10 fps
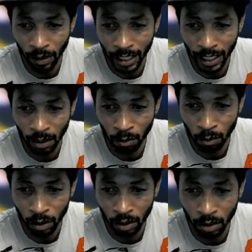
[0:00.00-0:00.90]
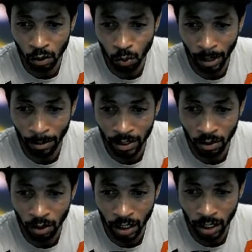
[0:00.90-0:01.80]
right now we're on swipe. Let's
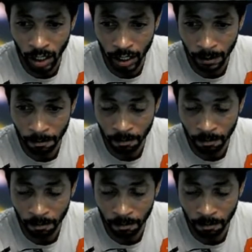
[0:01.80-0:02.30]
go to cut.